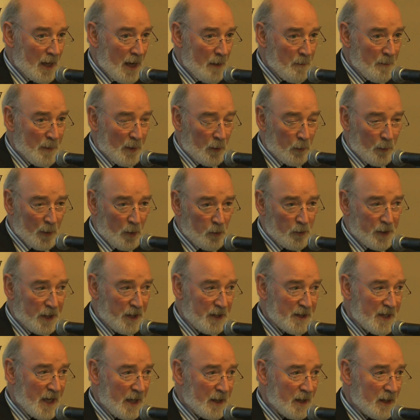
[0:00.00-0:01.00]
I'm Bill
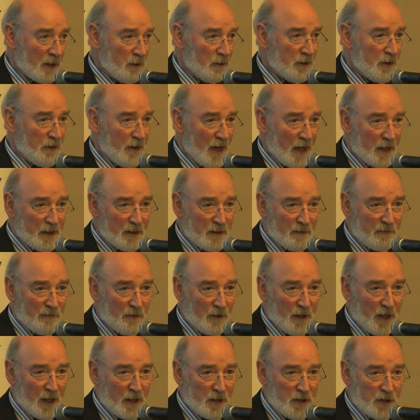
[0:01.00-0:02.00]
Wilkie, Technical Director
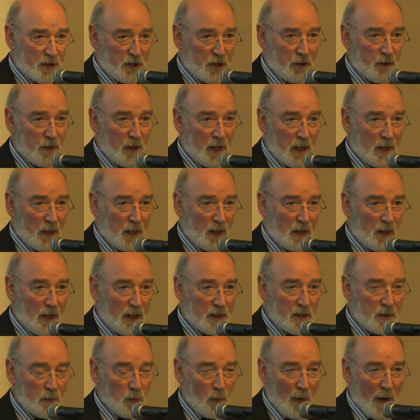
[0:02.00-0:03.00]
for the Institute, and I'd
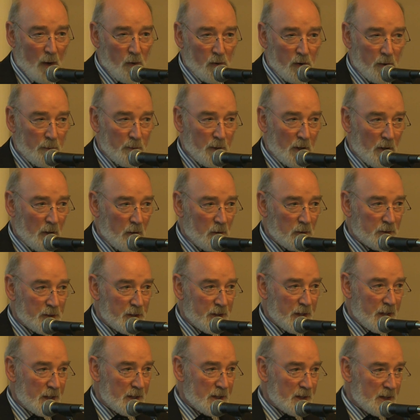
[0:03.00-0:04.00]
like to welcome you all
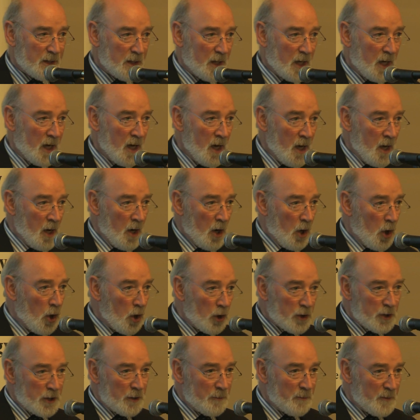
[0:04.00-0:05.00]
to this
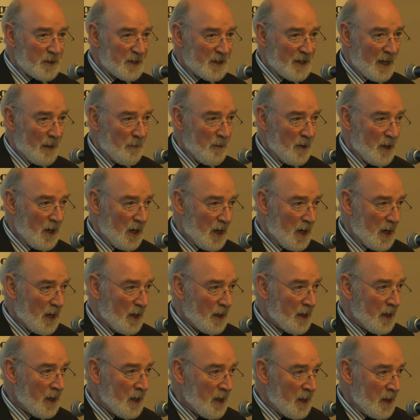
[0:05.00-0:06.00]
autumn
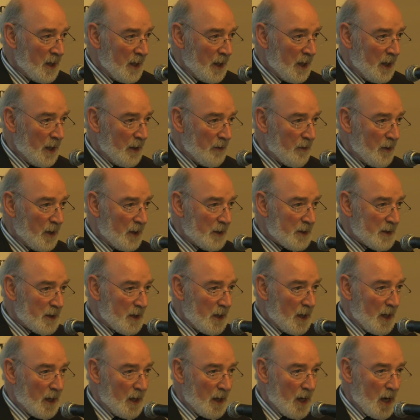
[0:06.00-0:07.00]
seminar here at
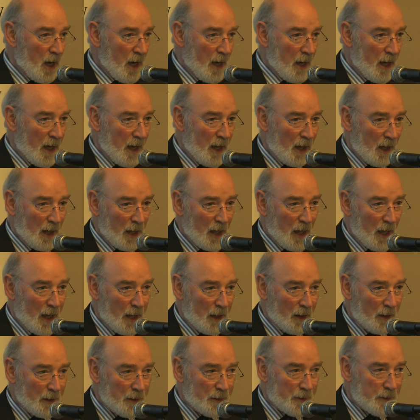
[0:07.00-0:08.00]
Hayling
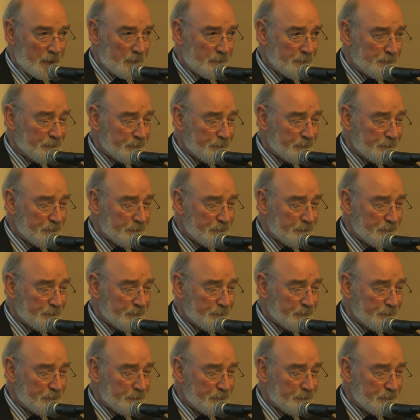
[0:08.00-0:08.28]
Island.